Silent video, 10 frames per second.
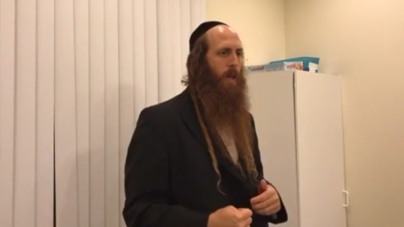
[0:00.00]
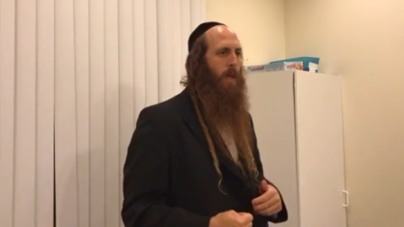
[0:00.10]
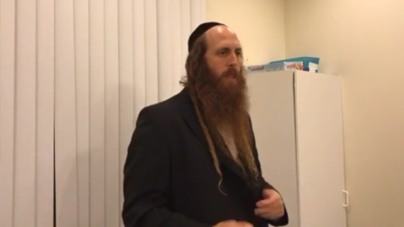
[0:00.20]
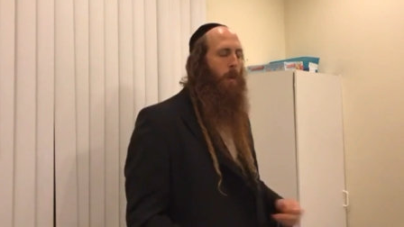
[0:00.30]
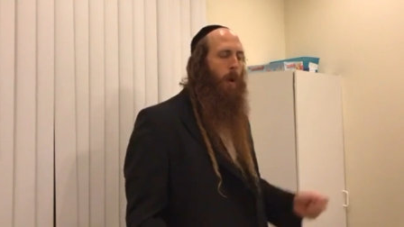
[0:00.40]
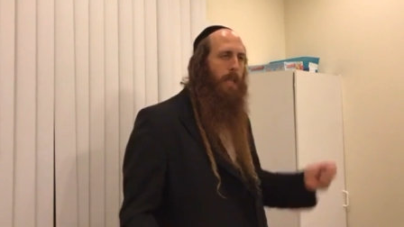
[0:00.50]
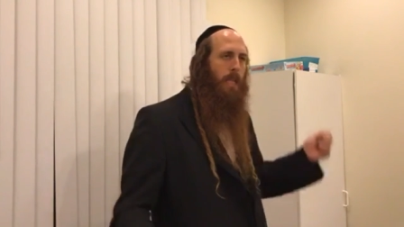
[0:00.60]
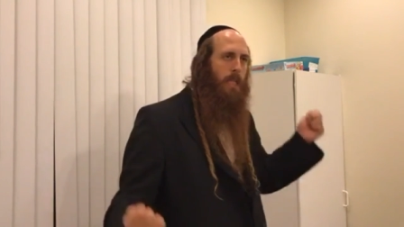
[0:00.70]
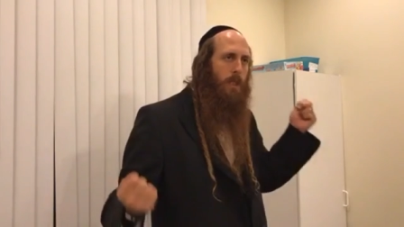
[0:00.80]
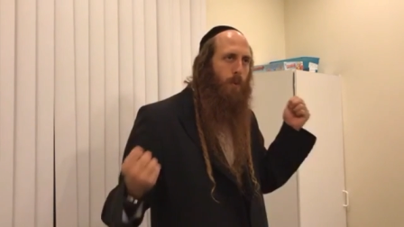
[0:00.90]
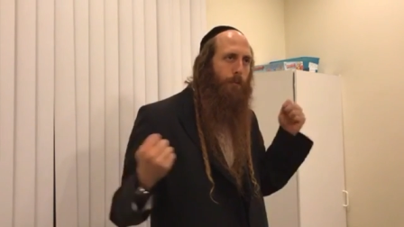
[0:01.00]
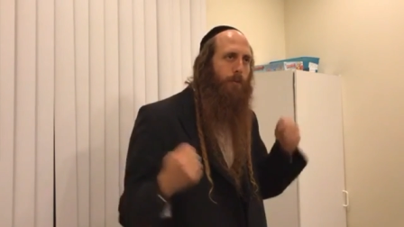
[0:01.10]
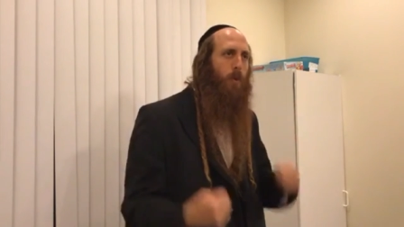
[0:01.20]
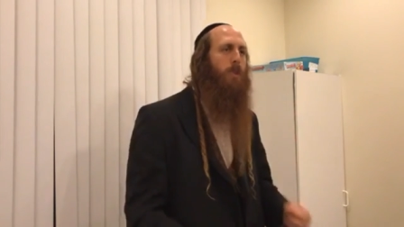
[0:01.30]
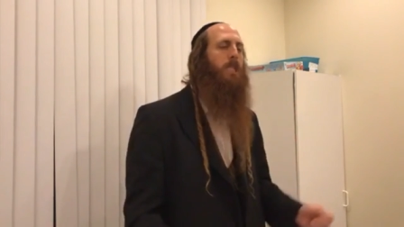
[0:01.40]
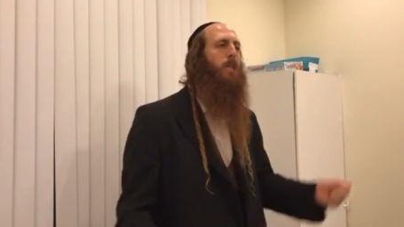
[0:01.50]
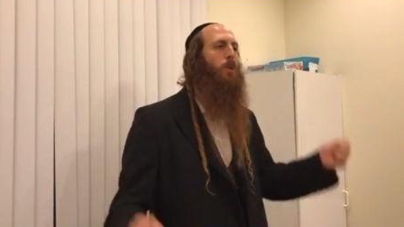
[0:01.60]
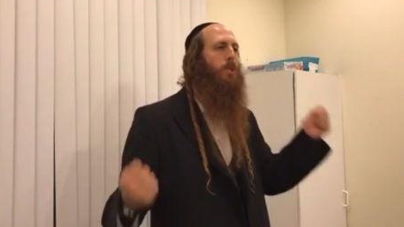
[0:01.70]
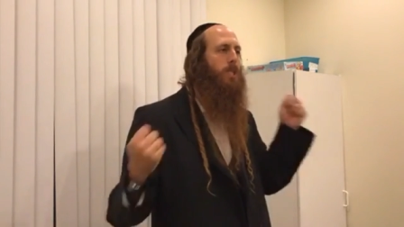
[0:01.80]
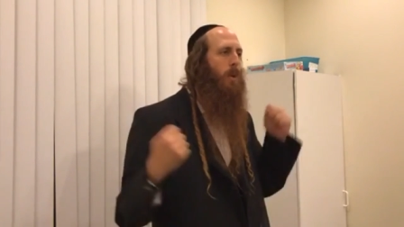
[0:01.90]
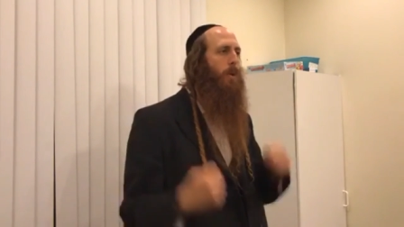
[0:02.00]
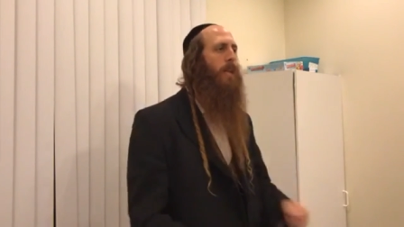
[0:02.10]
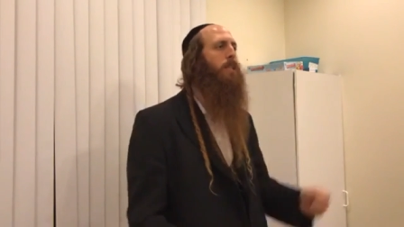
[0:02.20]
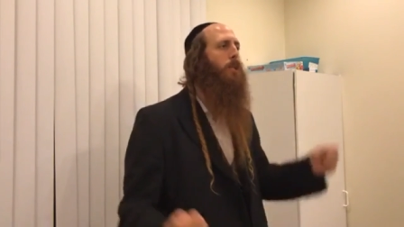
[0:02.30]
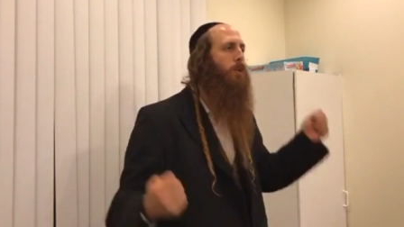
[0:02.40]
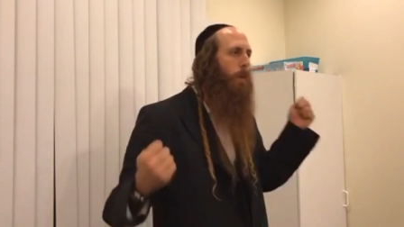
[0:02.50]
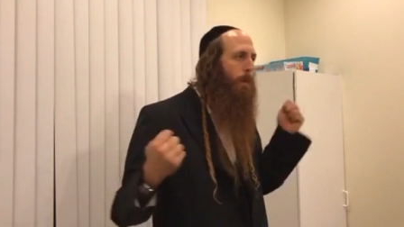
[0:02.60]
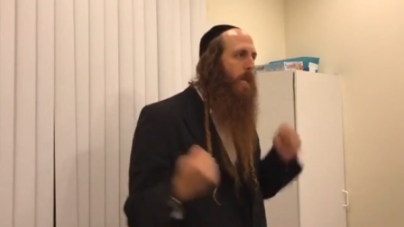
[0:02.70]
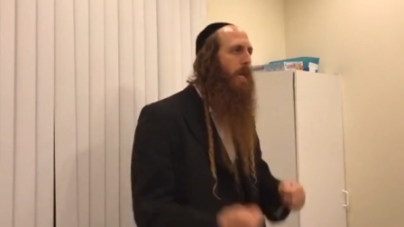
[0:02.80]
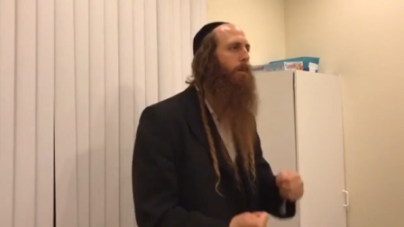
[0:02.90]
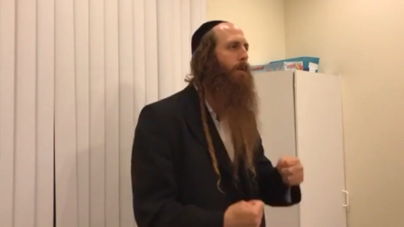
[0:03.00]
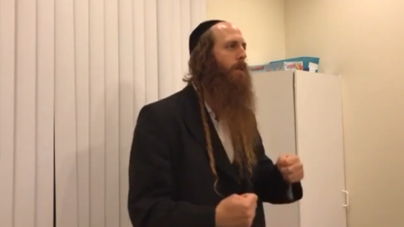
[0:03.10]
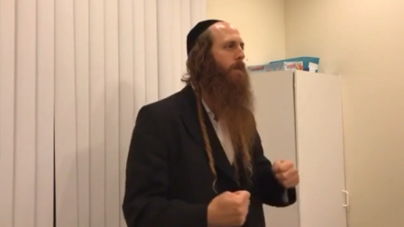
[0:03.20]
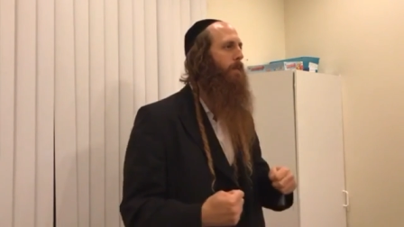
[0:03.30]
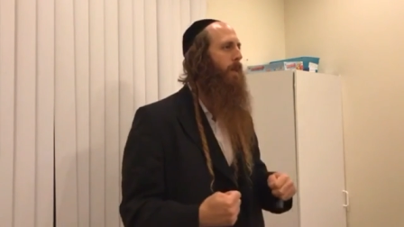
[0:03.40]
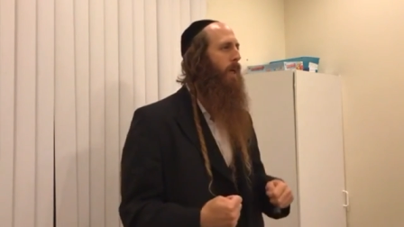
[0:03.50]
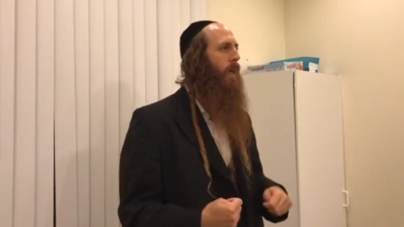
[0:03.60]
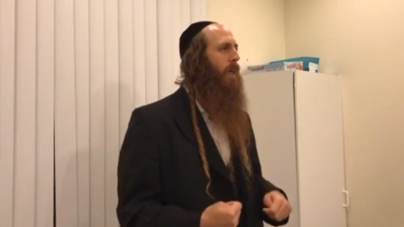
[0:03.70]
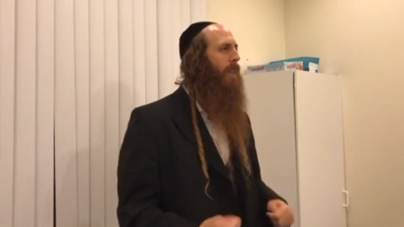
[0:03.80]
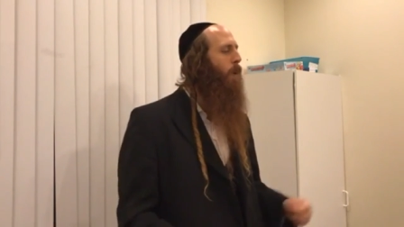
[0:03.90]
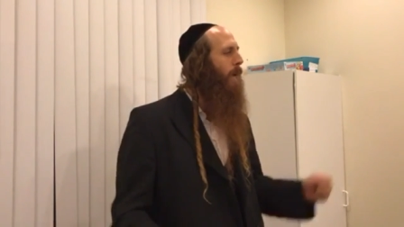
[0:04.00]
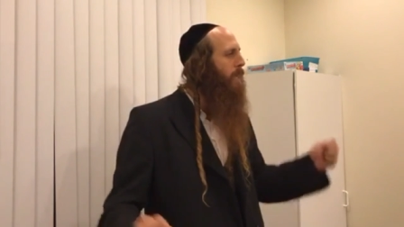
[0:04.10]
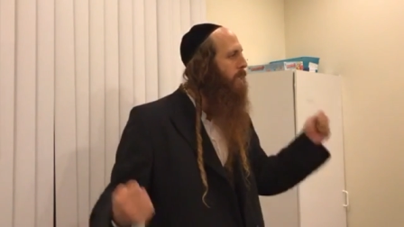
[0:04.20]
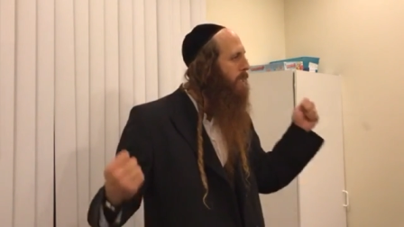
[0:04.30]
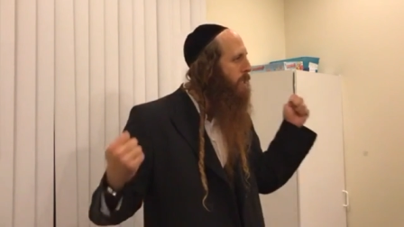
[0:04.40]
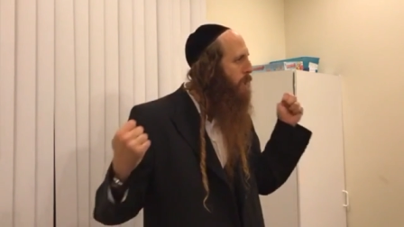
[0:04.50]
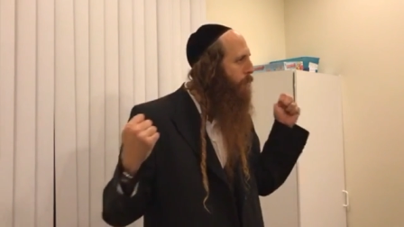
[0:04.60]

the one that is refusing to surrender to people, the one that is